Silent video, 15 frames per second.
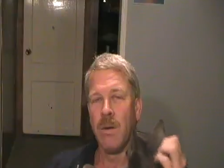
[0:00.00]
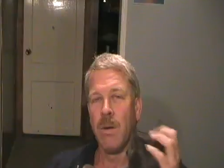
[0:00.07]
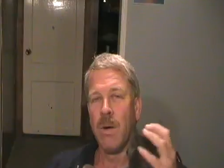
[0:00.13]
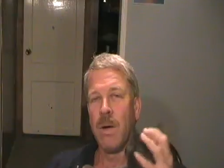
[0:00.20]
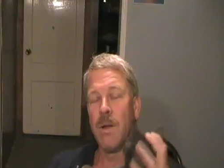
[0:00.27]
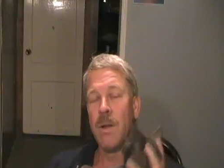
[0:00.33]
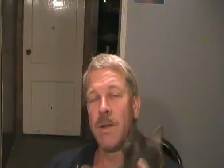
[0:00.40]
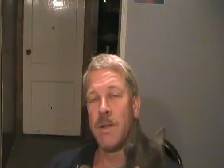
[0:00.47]

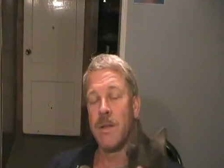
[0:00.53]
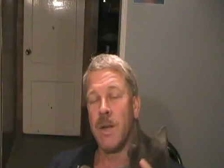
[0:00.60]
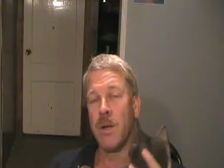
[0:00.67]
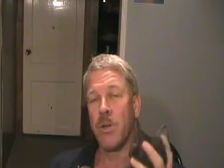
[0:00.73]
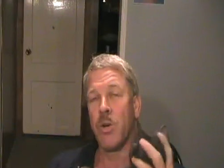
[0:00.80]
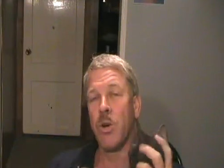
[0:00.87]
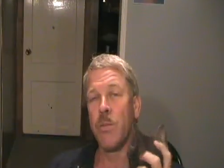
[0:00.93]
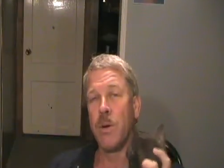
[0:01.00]
Well, it's
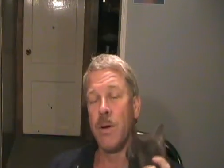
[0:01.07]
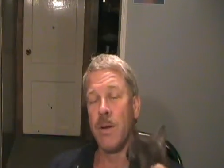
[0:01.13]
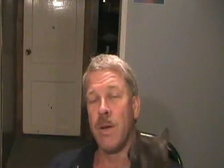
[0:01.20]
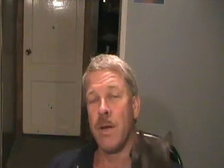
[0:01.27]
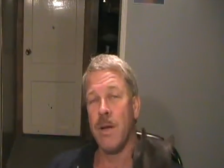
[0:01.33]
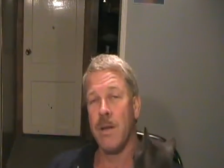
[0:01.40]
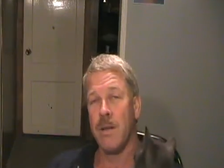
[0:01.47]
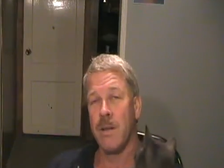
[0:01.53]
October
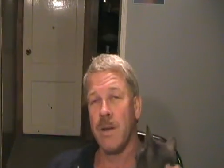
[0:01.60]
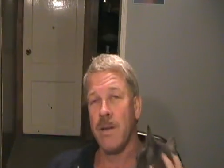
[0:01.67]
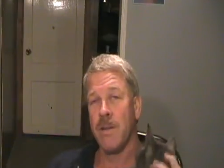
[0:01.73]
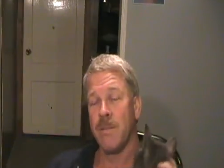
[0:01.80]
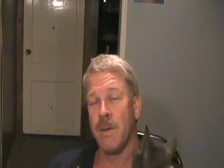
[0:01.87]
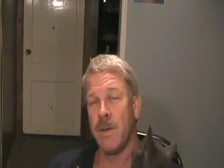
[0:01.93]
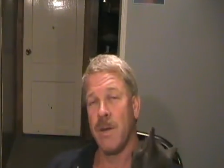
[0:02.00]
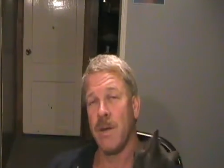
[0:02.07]
9th and I
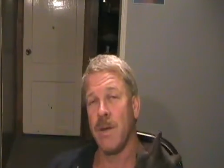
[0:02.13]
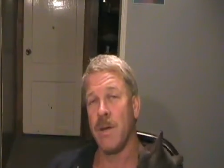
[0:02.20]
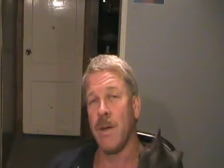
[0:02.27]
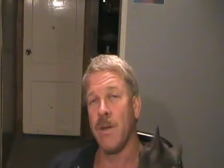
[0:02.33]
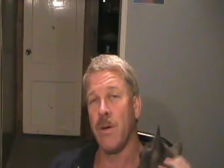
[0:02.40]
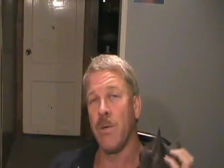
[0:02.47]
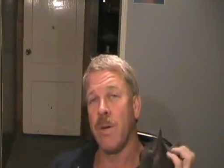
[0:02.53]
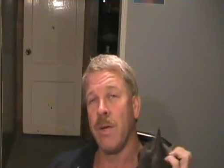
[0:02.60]
spent
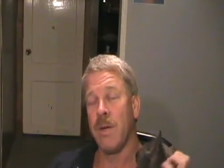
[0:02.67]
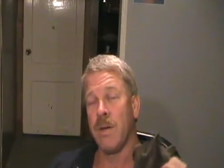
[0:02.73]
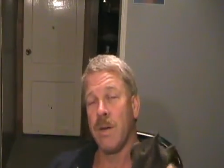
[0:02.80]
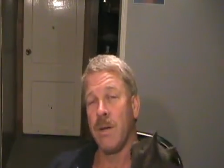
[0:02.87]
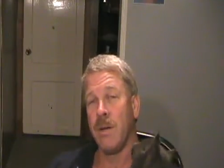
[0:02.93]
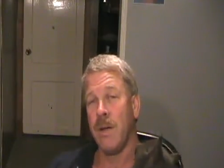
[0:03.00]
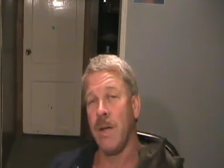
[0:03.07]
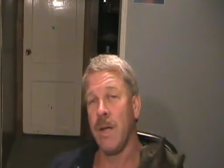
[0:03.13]
another week
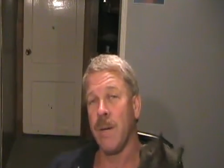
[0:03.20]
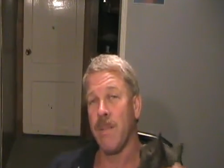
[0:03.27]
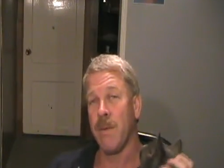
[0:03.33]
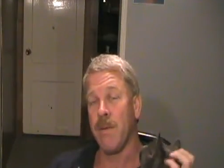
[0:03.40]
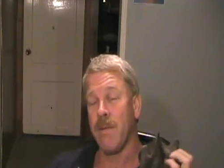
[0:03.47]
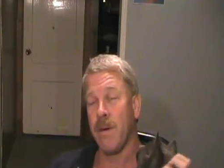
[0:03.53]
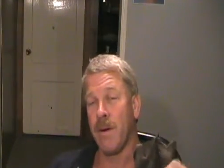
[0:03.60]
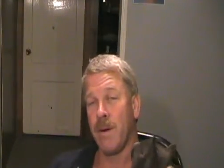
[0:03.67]
cleaning up
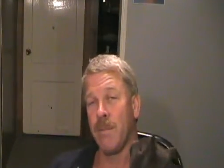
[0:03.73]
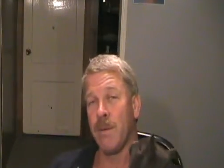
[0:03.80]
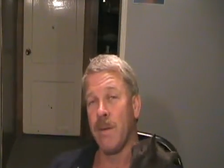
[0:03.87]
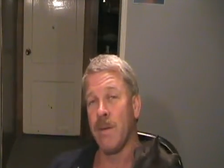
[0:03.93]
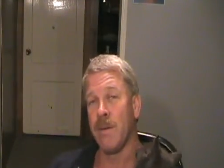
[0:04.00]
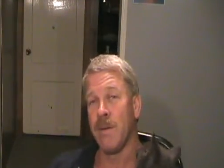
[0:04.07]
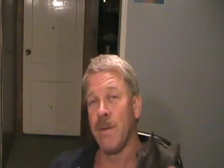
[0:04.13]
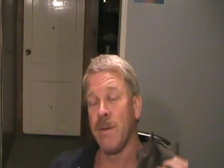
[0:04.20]
the farm
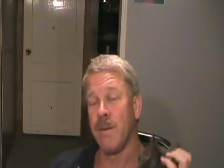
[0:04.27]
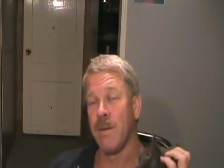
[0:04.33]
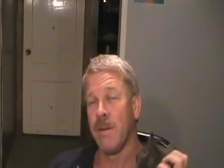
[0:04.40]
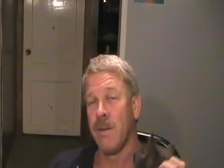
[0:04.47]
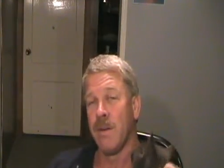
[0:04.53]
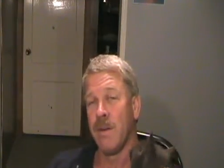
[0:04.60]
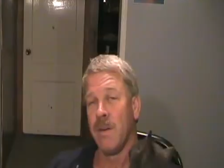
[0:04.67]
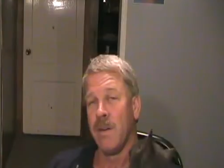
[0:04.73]
and
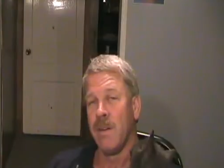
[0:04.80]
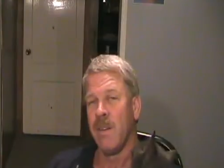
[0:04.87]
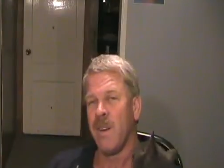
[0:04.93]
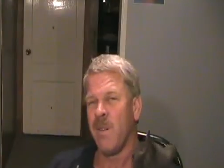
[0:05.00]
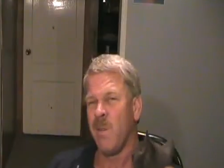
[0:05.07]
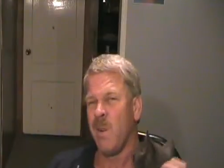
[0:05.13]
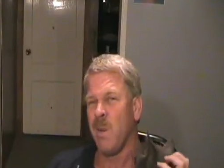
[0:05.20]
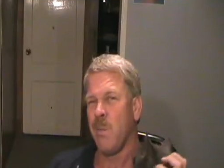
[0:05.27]

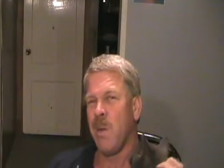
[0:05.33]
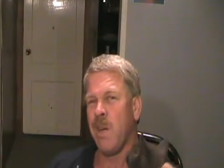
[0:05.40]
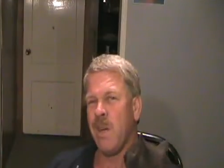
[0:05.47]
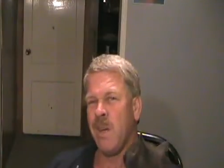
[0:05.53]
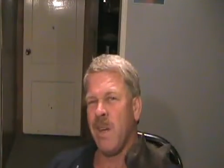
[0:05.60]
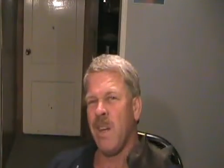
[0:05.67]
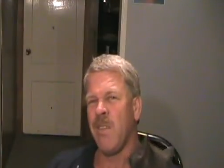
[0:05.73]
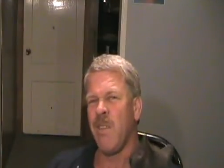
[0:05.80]
not really
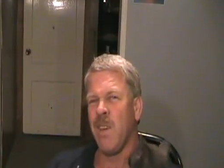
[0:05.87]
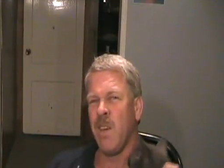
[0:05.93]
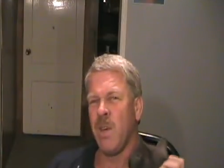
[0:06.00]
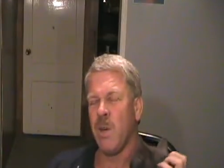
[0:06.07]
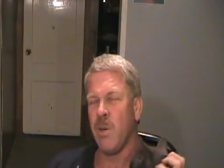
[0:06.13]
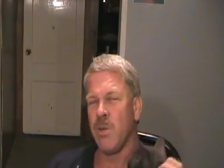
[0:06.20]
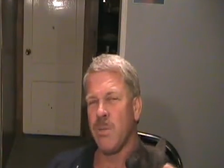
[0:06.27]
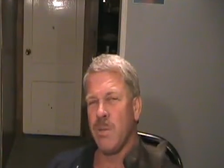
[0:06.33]
making any
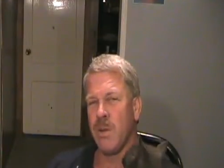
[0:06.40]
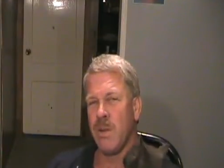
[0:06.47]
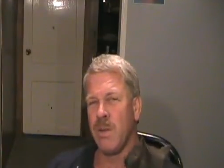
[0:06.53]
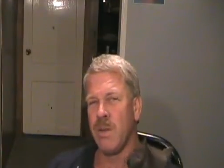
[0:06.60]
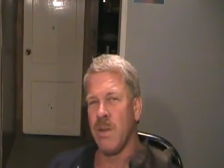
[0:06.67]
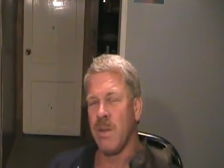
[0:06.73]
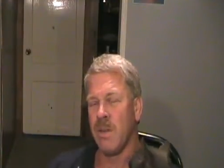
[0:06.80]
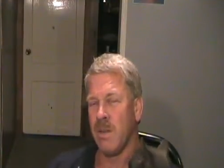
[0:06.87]
videos but
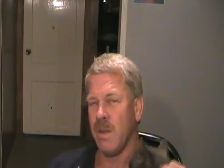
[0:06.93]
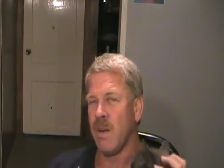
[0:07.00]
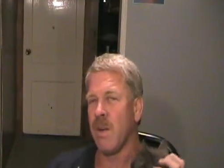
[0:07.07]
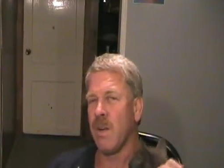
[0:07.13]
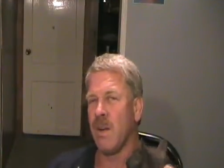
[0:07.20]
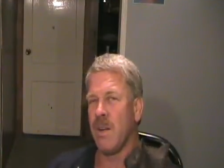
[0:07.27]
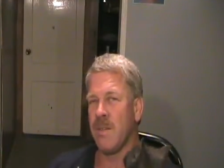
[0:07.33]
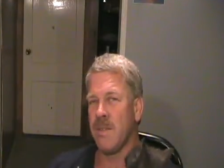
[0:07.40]

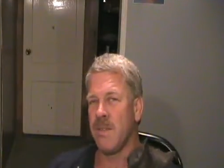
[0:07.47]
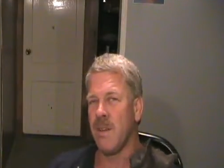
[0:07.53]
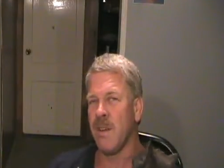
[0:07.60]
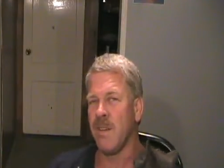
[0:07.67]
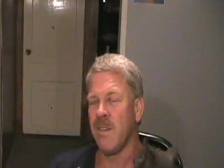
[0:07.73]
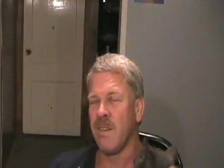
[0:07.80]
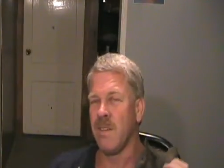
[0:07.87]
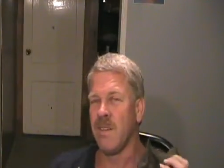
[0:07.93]
got lots
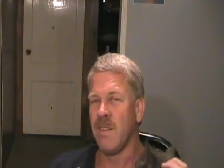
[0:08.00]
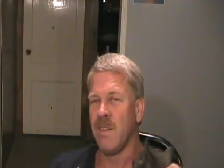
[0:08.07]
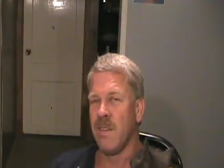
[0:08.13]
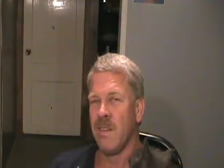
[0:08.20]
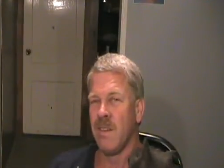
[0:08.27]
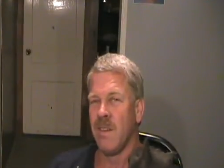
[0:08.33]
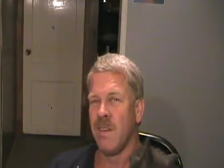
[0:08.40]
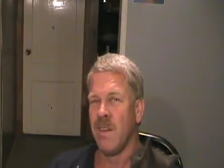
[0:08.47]
done.
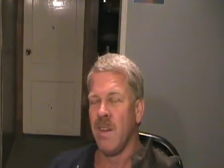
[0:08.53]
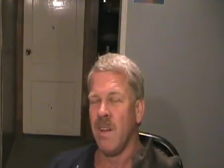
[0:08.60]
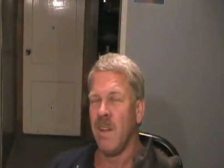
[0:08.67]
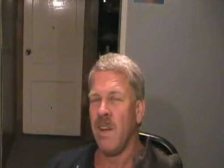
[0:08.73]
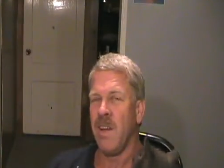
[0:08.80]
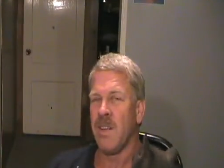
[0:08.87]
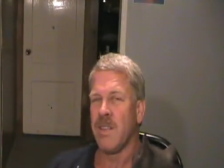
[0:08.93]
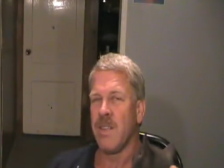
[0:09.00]

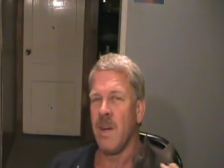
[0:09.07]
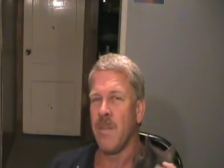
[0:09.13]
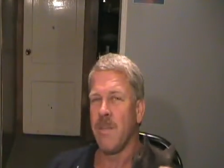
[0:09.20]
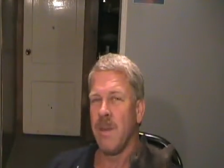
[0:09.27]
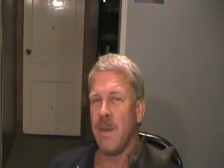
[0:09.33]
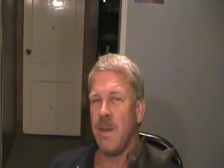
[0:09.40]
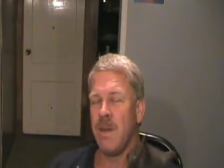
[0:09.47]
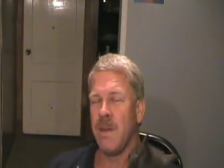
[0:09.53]
Latest
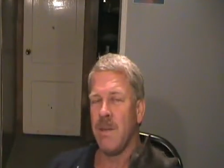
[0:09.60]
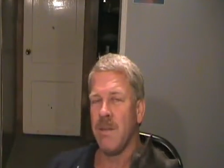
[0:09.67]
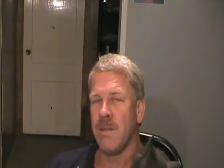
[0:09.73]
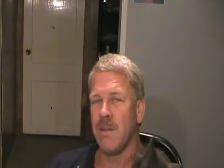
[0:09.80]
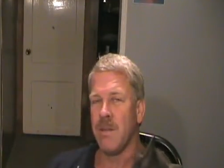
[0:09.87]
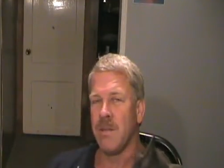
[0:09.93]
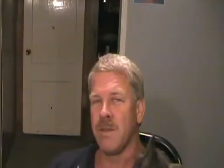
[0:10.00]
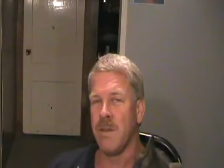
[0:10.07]
update is
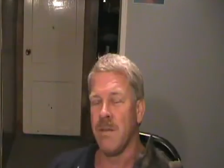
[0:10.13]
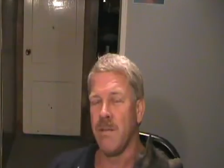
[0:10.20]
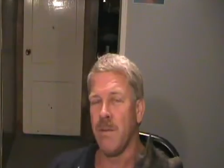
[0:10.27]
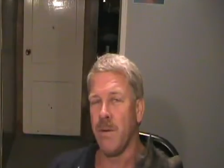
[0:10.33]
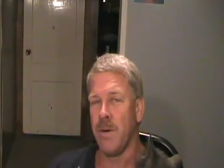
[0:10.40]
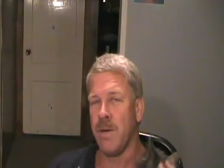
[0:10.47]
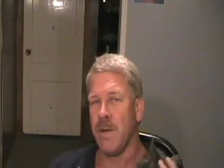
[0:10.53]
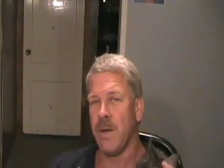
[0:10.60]
there's
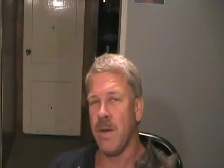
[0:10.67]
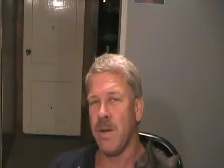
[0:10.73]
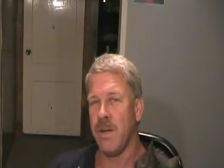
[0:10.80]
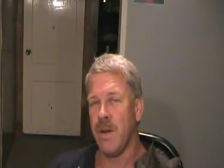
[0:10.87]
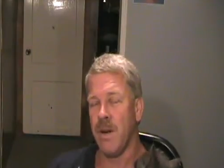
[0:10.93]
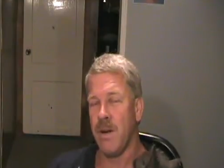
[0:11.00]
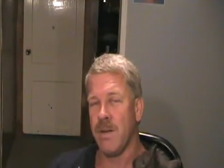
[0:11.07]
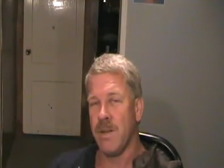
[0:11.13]
49
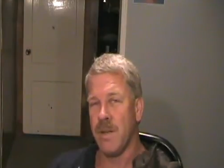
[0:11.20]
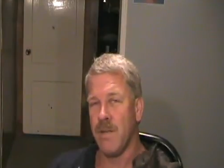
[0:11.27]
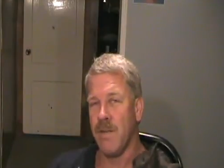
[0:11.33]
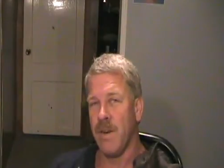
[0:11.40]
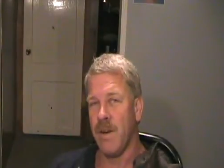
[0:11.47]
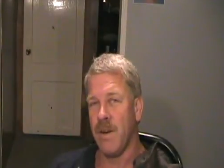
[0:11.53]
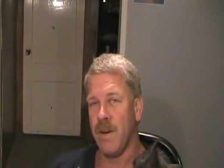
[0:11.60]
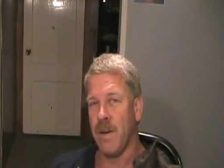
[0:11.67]
cars out of
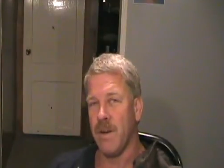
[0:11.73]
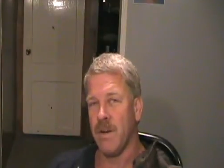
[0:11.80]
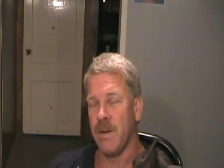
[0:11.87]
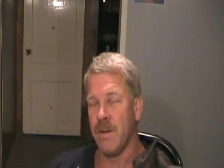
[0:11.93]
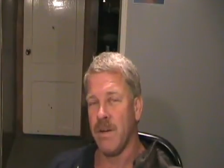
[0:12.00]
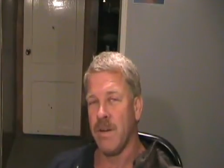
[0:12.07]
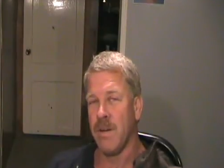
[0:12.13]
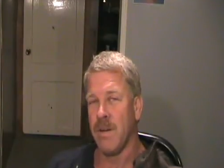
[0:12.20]
there now.
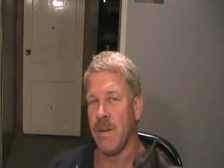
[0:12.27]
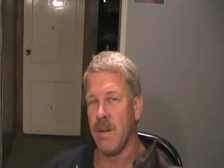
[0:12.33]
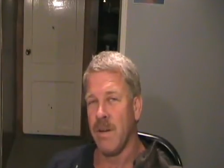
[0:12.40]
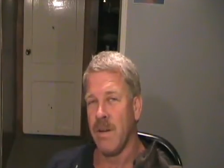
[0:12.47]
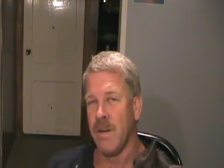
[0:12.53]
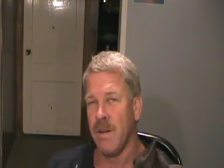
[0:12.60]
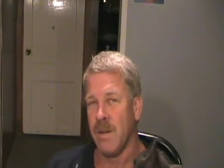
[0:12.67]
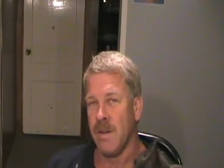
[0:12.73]

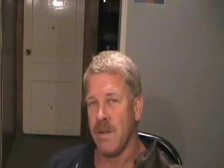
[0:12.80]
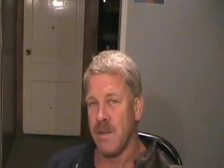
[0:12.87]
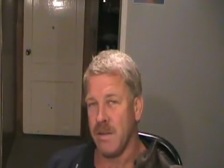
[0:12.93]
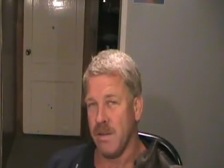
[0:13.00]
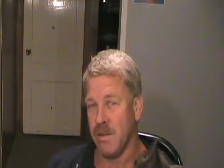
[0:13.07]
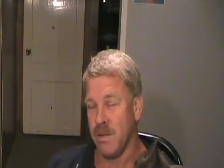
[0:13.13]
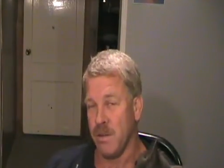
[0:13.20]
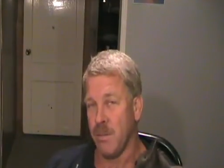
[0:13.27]

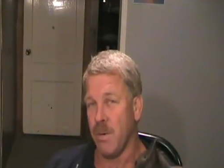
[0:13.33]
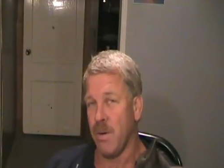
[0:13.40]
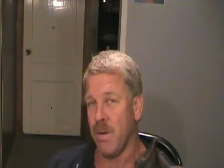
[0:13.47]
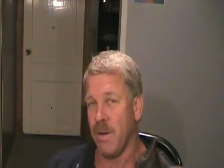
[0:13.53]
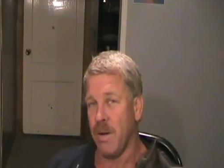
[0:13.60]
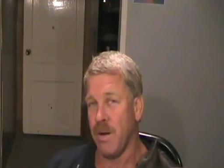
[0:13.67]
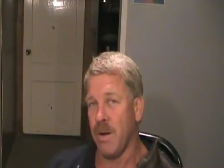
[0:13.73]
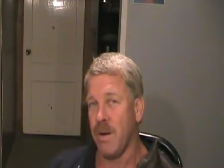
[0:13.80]
Still some more
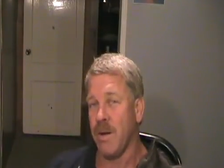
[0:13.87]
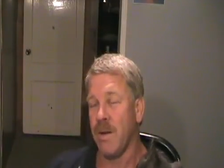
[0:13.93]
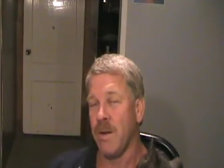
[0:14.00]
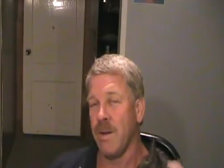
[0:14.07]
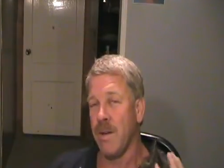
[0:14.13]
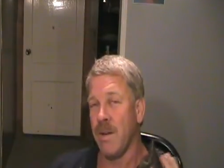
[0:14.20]
there.